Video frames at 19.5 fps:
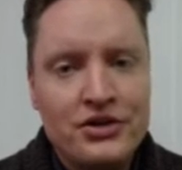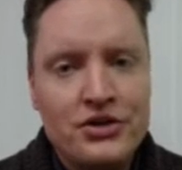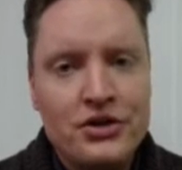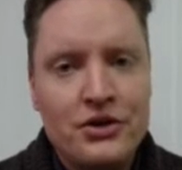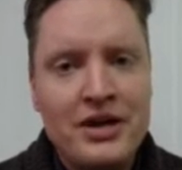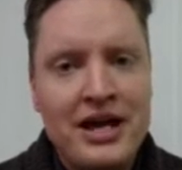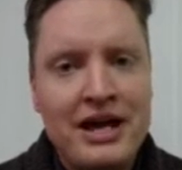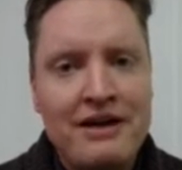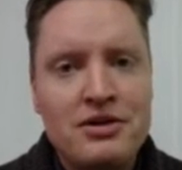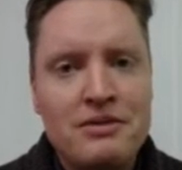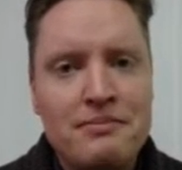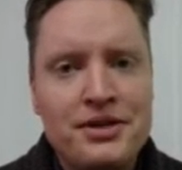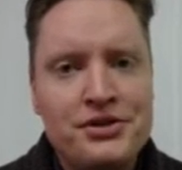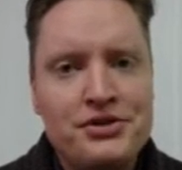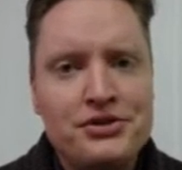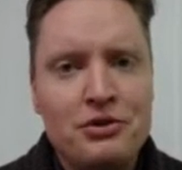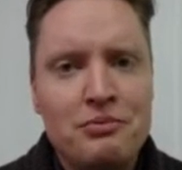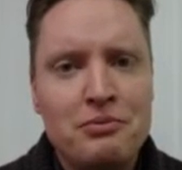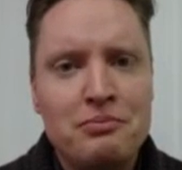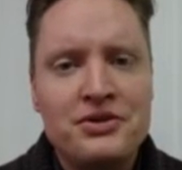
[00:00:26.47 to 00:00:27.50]
You don't have to be
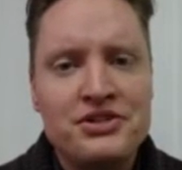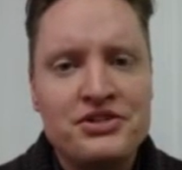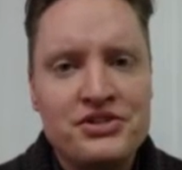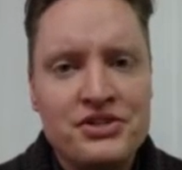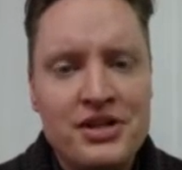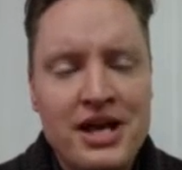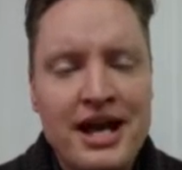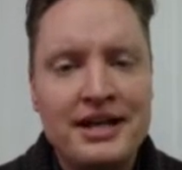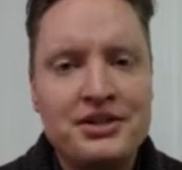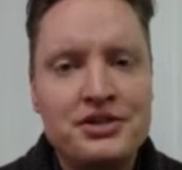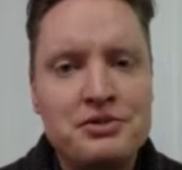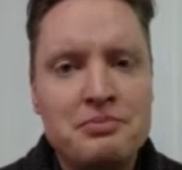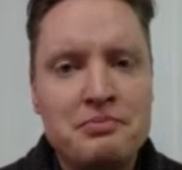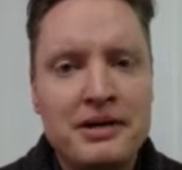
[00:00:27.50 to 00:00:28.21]
so precise.